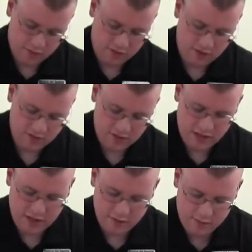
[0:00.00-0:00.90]
So you just
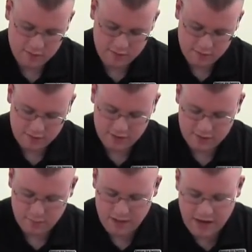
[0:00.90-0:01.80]
kind of stick
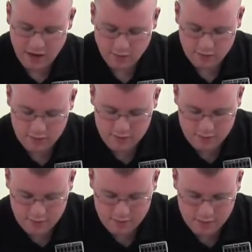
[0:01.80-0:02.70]
them out
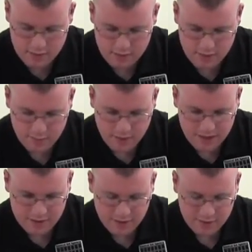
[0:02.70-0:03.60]

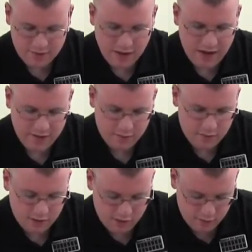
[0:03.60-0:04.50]
back to the sides where they